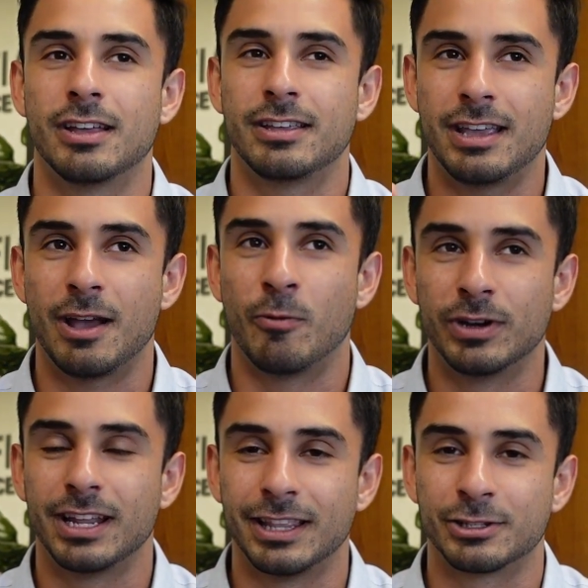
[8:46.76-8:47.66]
yeah,
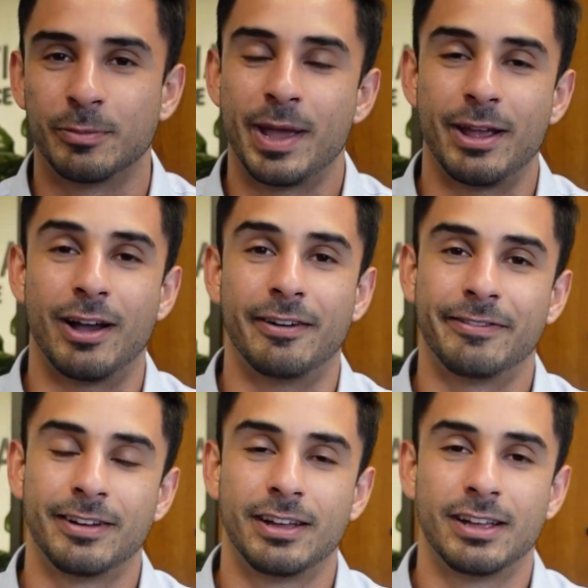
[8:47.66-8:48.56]
one day this will pay
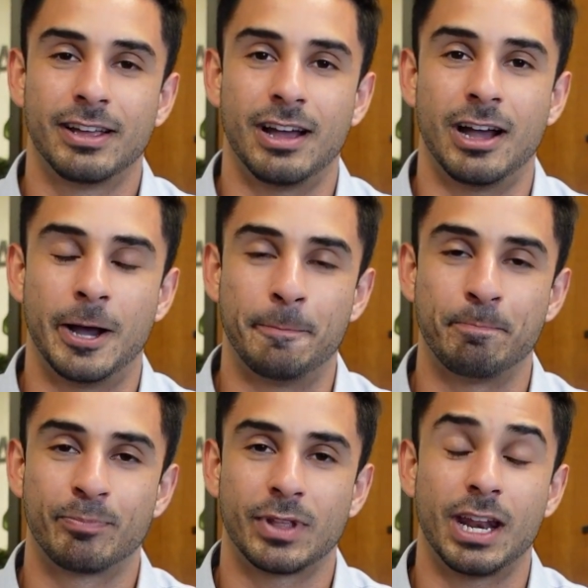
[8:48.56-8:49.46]
off.
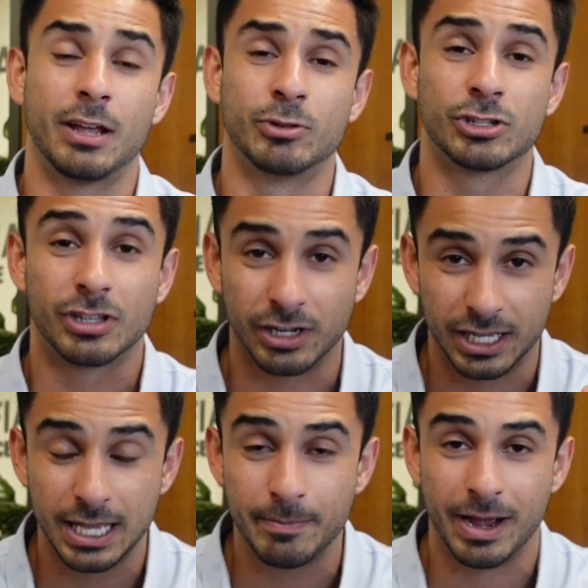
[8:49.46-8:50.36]
And I'm just going to
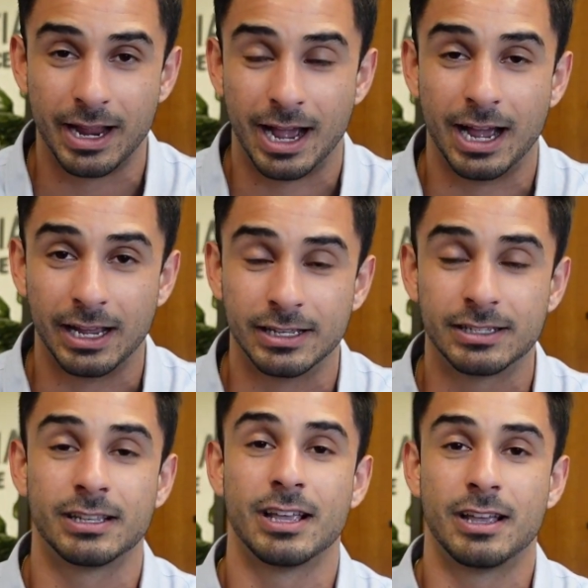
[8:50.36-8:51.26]
keep my
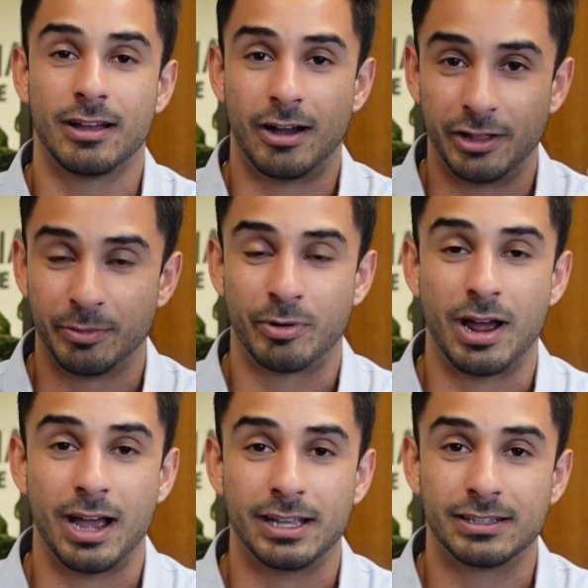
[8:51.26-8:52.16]
eyes on the
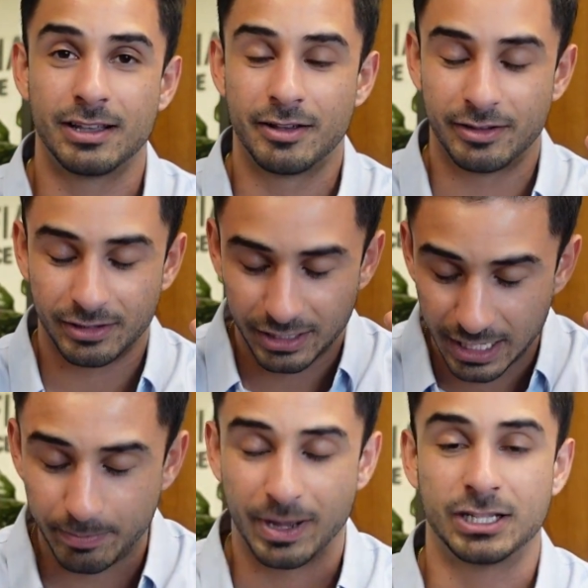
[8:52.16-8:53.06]
prize,
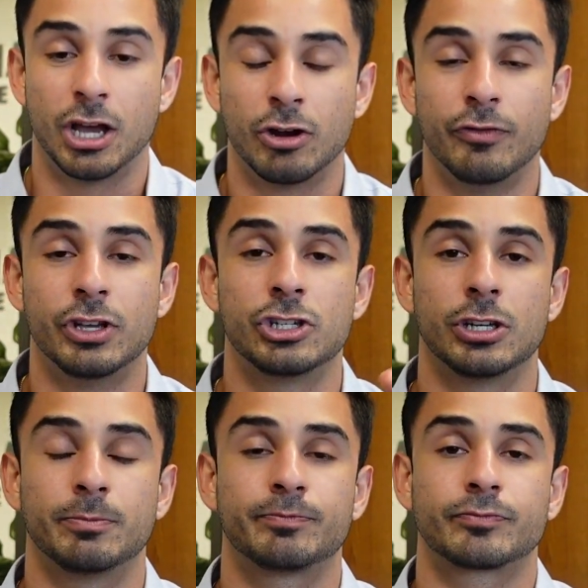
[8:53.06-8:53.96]
keep my tunnel
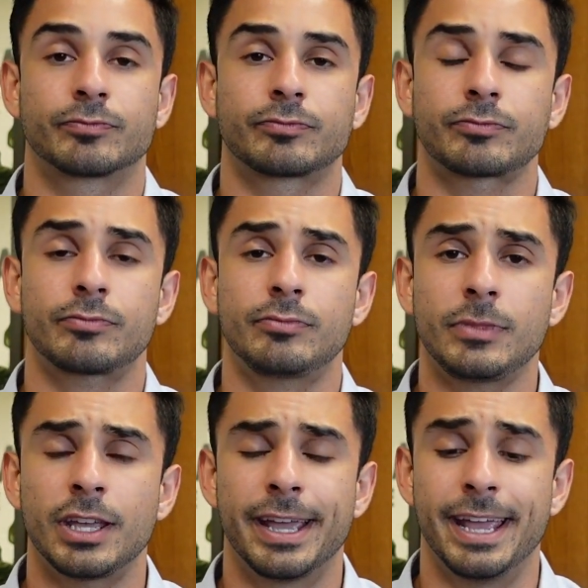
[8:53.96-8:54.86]
vision,
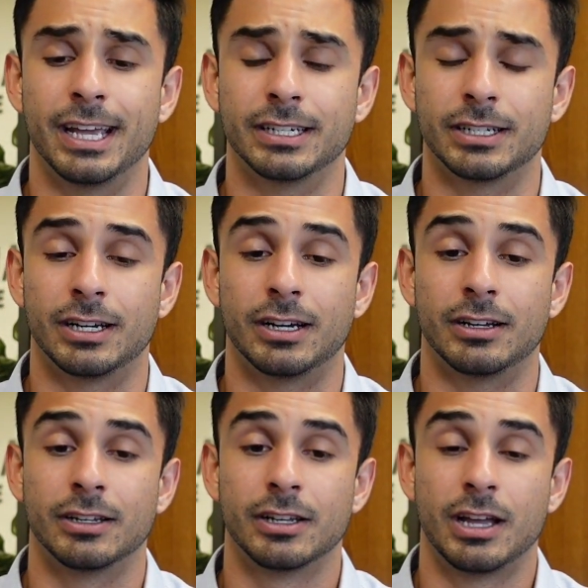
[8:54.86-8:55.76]
and
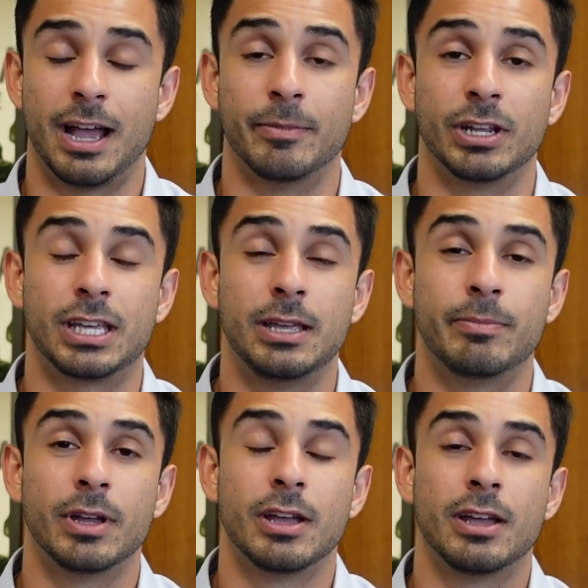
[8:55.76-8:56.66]
I'm going
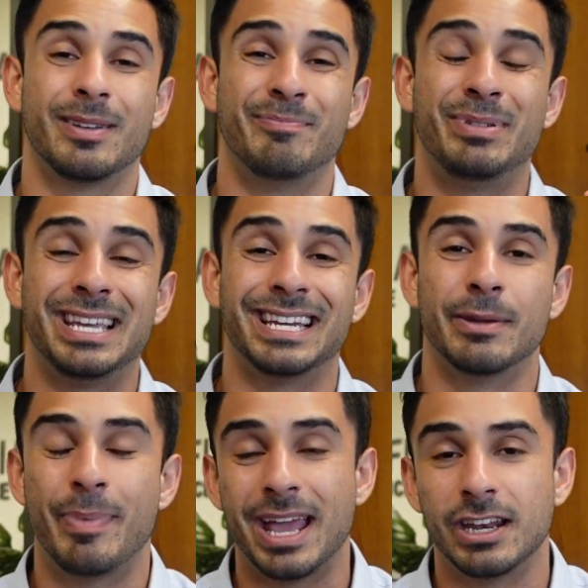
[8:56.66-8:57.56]
to be
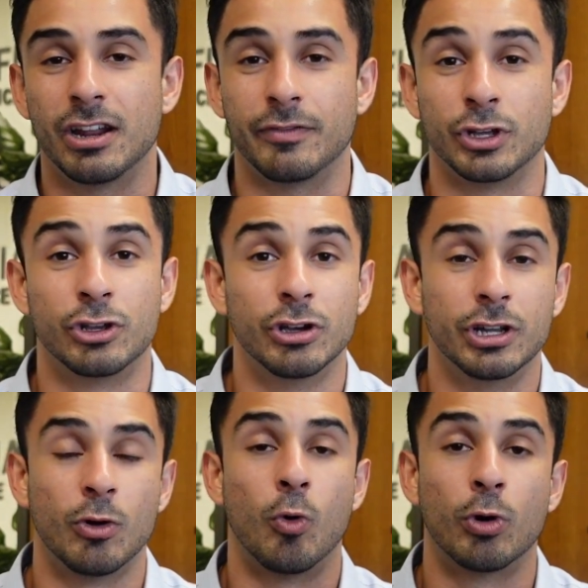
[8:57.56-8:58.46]
independent of the
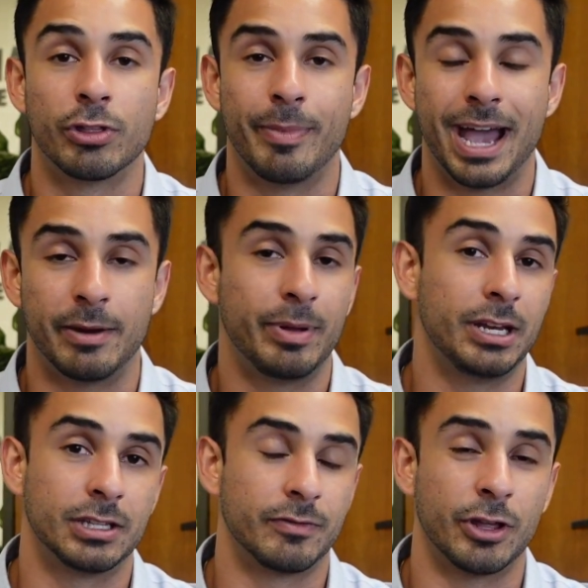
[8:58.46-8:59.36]
good or the bad
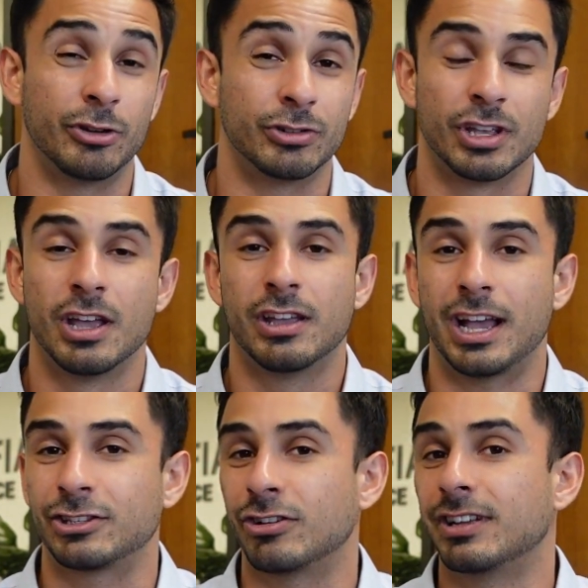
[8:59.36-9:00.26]
opinions of others.
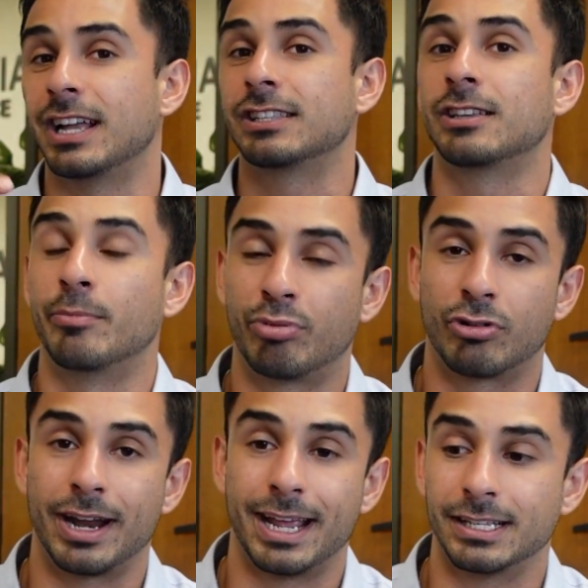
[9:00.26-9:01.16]
I started to get some
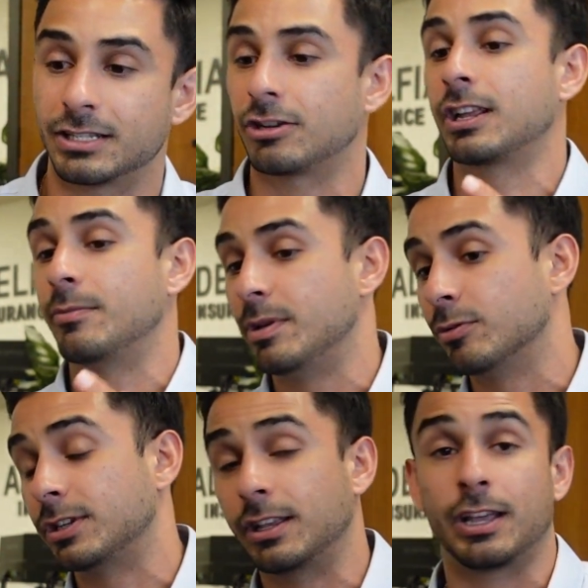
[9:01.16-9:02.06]
praise. I started getting
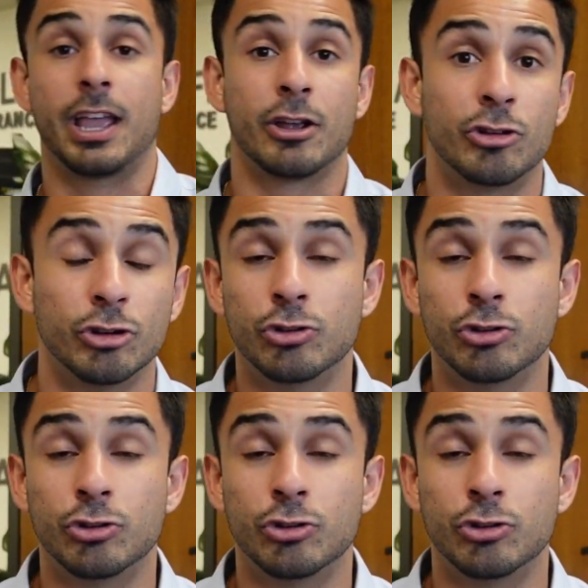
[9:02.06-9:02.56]
people saying like, hey, you're